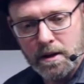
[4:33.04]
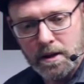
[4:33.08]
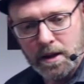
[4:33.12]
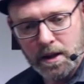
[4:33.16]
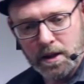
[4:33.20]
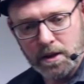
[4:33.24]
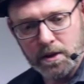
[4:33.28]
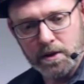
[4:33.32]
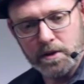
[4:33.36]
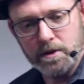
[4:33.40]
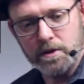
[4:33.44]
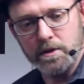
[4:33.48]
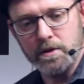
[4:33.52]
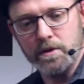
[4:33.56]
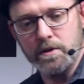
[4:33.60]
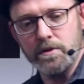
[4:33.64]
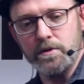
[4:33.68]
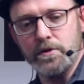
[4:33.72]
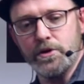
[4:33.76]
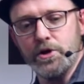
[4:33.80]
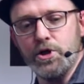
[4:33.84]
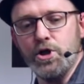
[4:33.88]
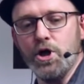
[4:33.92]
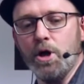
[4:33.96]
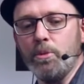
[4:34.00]
Now,
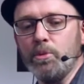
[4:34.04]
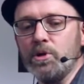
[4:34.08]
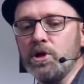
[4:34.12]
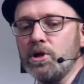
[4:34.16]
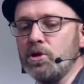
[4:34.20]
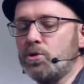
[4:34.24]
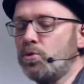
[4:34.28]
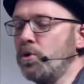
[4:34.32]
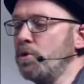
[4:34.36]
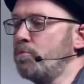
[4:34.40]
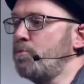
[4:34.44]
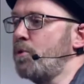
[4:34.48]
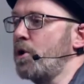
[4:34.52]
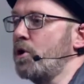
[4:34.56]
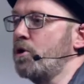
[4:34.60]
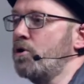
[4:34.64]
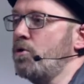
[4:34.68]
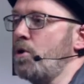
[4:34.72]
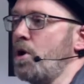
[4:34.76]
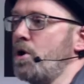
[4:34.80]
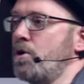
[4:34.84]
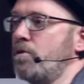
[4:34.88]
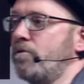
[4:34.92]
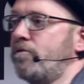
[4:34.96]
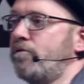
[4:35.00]
the nominal quid pro
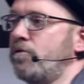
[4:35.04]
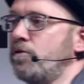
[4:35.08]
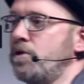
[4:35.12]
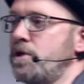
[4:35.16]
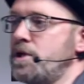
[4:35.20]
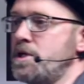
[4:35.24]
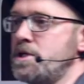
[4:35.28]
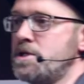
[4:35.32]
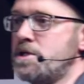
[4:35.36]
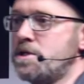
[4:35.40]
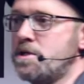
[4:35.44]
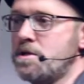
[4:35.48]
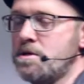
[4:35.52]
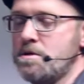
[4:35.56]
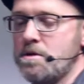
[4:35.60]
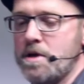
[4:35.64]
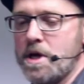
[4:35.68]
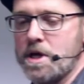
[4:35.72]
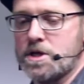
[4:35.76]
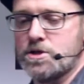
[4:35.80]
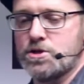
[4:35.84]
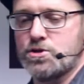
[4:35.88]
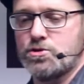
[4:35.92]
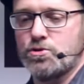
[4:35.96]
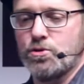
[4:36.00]
quo for these
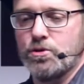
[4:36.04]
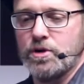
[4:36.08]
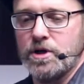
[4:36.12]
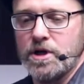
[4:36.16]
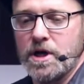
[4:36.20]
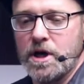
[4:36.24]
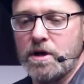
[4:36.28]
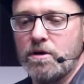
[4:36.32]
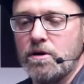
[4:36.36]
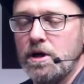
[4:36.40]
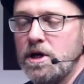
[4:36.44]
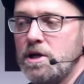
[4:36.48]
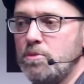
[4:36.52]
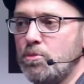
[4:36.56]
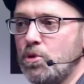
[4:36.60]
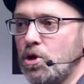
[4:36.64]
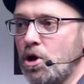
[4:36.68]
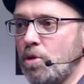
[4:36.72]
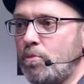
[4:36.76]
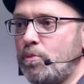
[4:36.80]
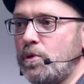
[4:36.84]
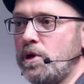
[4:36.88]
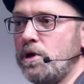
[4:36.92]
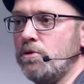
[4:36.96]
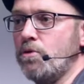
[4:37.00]
extraordinarily
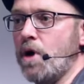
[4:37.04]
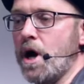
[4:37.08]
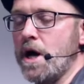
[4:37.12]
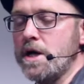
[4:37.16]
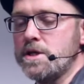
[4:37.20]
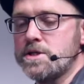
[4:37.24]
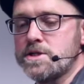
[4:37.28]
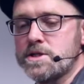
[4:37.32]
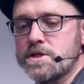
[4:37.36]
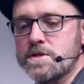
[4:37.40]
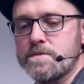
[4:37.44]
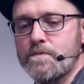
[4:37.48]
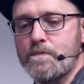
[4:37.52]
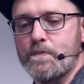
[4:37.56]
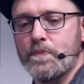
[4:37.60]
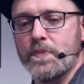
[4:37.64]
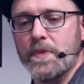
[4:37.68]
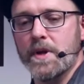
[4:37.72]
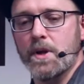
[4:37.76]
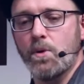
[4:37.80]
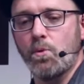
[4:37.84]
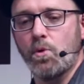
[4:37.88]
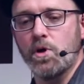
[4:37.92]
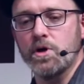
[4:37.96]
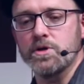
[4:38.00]
monopoly rights
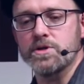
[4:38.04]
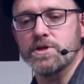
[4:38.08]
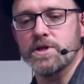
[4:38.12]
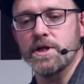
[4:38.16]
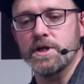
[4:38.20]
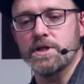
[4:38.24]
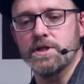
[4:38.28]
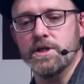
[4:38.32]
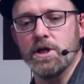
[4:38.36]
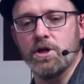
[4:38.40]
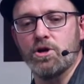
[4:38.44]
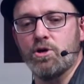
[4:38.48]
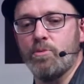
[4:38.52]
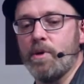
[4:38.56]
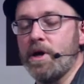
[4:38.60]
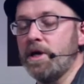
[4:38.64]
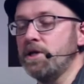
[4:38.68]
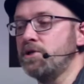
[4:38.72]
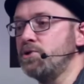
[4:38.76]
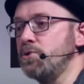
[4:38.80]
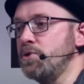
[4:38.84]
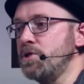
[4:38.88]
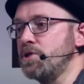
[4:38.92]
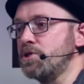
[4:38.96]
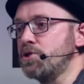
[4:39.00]
was that Telkom
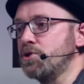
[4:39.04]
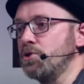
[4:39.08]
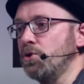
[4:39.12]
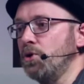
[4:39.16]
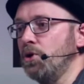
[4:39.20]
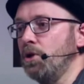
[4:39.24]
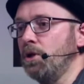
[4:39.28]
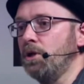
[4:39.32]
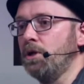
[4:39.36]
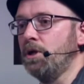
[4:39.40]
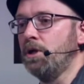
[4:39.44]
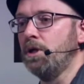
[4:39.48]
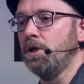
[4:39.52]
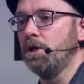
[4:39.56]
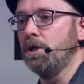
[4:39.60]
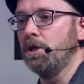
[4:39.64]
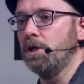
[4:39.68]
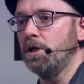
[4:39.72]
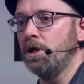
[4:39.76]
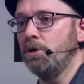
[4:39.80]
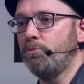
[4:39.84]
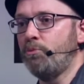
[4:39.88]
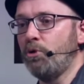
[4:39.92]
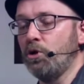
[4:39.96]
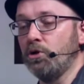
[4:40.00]
had to install
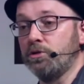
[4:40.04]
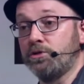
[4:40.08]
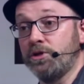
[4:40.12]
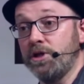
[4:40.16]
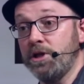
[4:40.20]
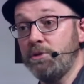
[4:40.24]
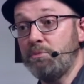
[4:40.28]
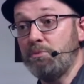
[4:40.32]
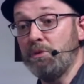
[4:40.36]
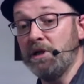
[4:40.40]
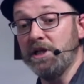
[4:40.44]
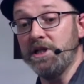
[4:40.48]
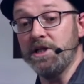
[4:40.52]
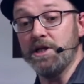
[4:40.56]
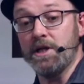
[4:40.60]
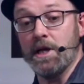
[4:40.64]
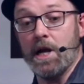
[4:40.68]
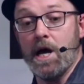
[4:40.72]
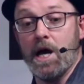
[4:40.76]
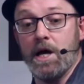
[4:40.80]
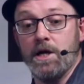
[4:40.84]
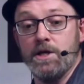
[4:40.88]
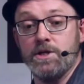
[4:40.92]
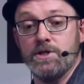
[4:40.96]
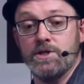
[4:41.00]
a paltry million
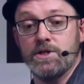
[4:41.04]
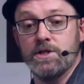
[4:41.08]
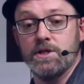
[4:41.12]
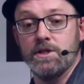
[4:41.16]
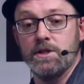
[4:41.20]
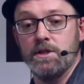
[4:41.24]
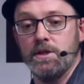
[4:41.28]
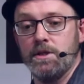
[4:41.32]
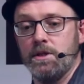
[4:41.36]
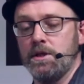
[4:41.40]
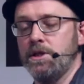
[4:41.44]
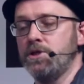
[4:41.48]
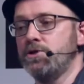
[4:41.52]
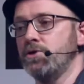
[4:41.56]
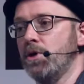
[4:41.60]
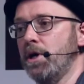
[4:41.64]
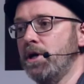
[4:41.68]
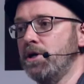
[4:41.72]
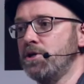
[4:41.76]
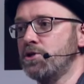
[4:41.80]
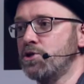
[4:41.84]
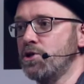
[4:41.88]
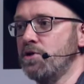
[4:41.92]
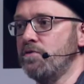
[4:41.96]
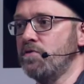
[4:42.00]
lines into
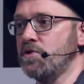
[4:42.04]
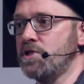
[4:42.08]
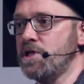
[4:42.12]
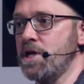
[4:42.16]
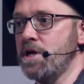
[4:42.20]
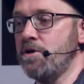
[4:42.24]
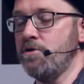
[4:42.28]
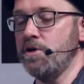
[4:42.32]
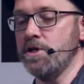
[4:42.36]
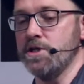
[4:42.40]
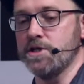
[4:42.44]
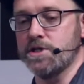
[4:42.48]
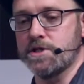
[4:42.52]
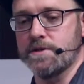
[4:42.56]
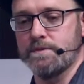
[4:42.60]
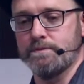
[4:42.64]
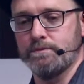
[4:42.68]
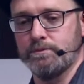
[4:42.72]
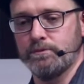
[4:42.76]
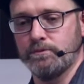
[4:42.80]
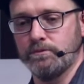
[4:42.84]
underserviced areas,